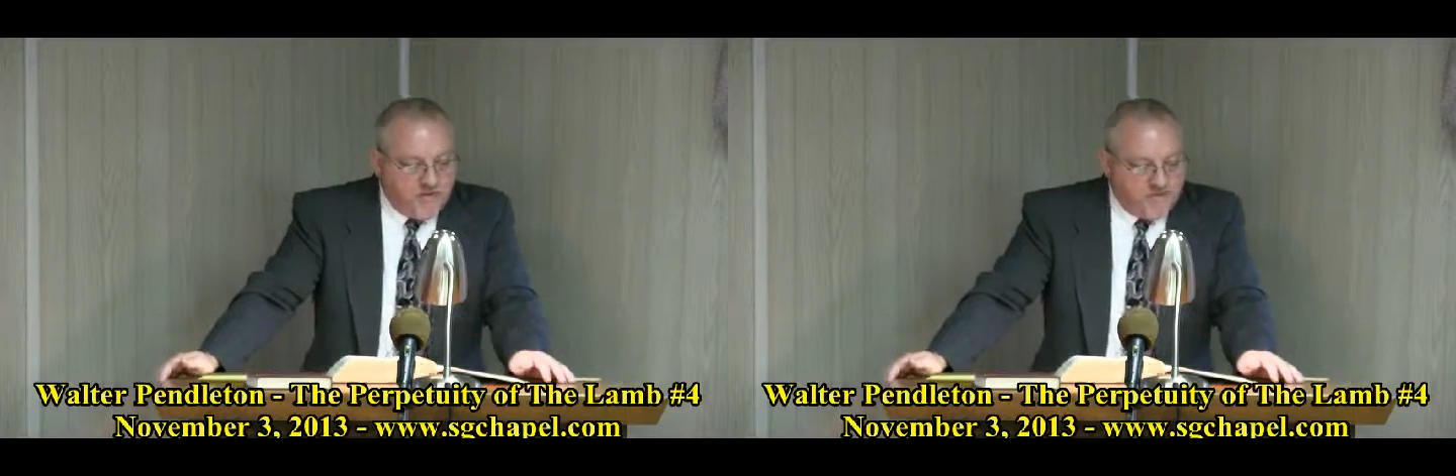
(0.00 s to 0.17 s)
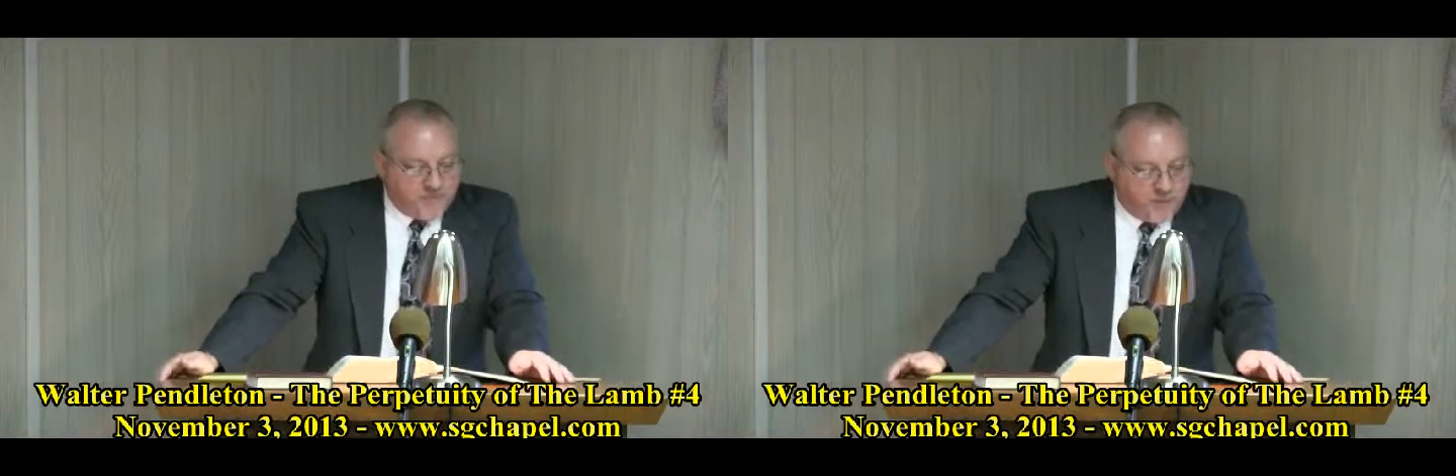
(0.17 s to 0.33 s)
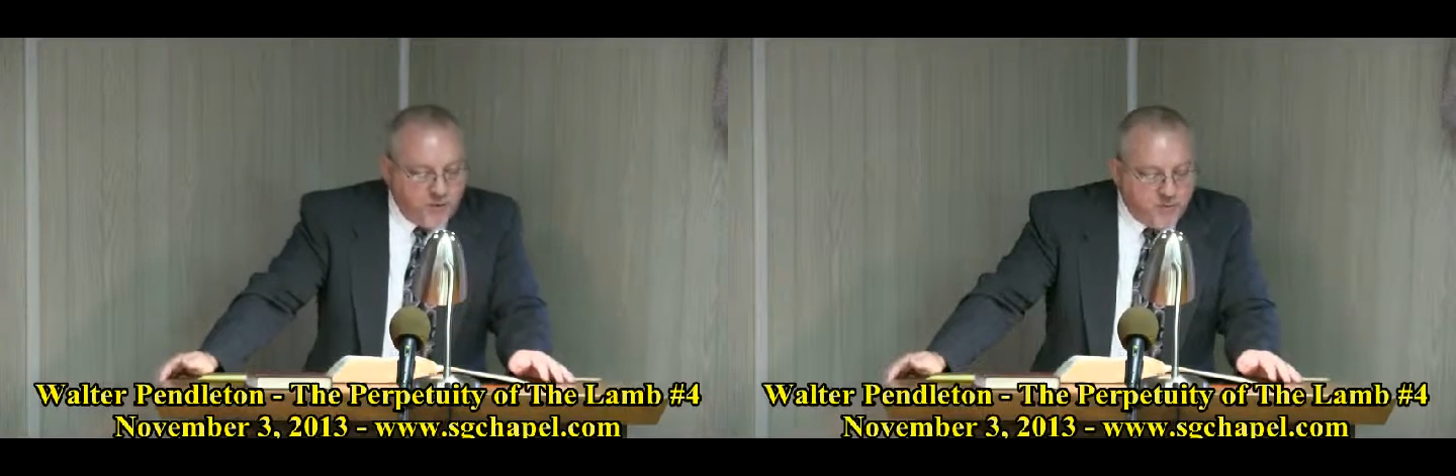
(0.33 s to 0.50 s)
of
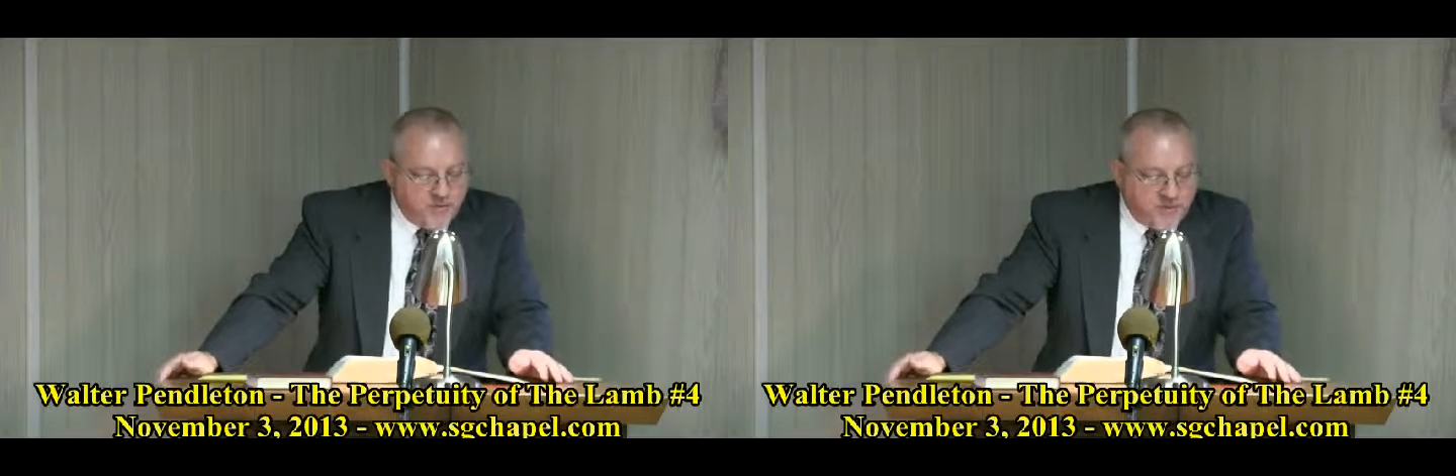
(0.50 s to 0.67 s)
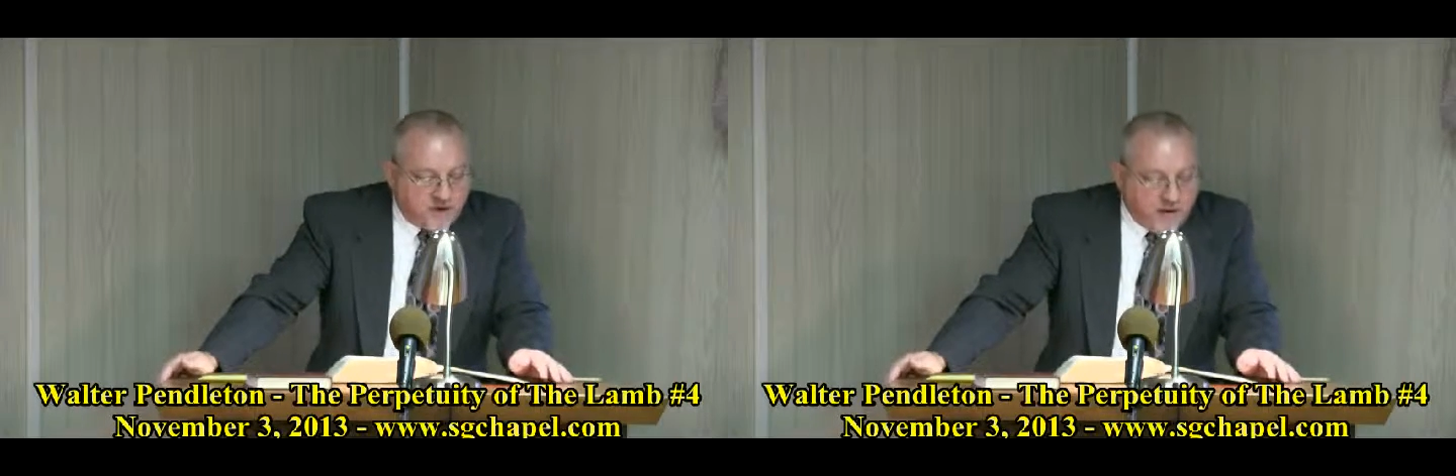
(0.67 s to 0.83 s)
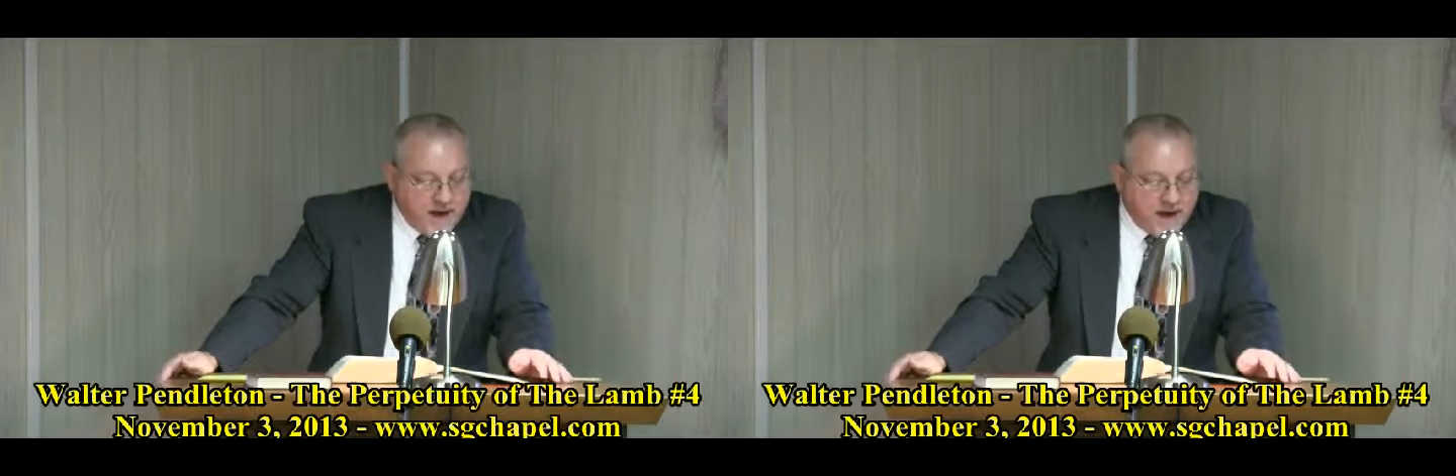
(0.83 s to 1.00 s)
the fruit of
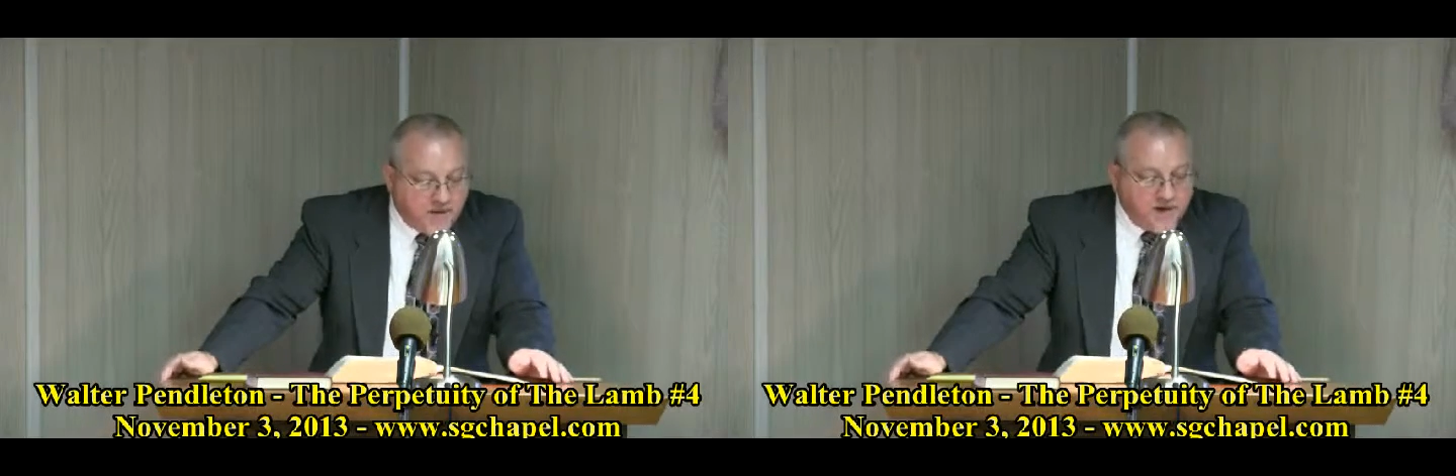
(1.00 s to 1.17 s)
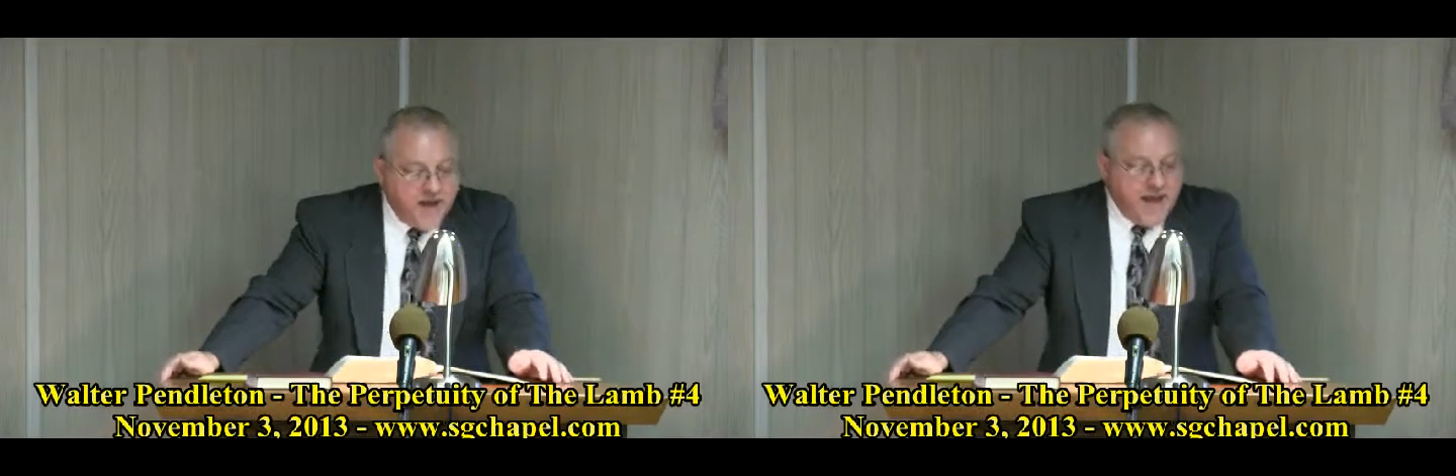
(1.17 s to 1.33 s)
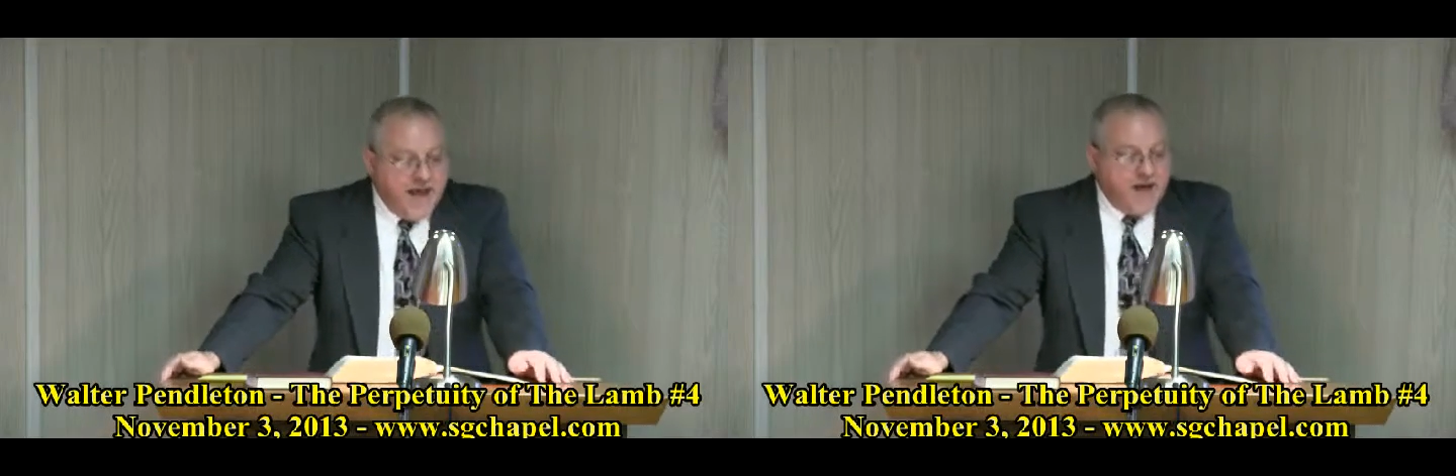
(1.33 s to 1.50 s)
the ground